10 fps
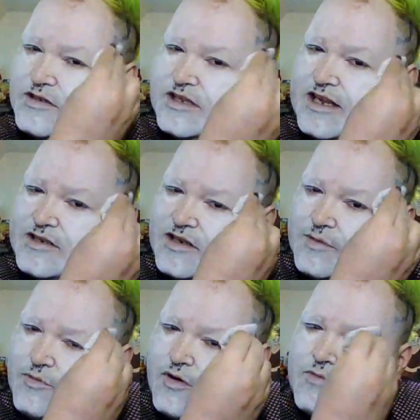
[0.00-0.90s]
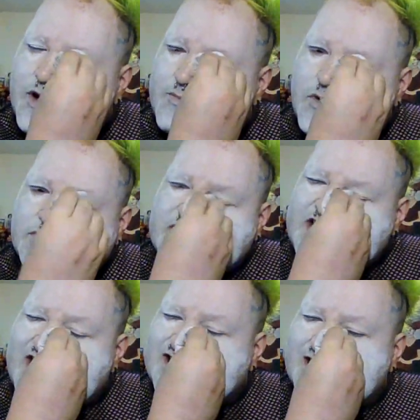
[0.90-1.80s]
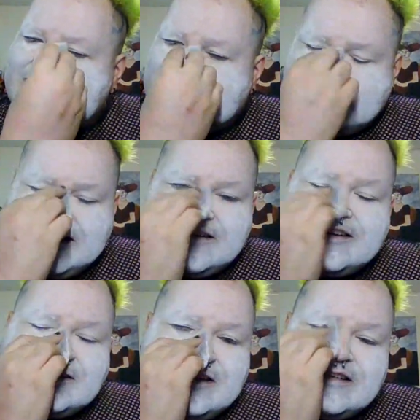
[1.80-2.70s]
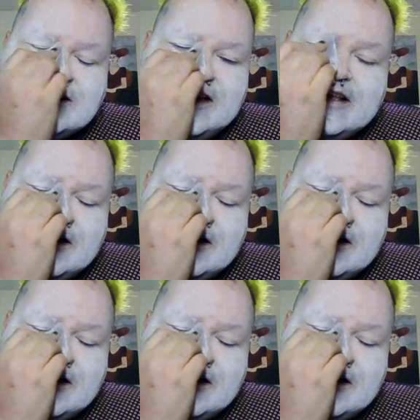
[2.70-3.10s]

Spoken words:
get to the point where I'm multitasking, because seriously, it's like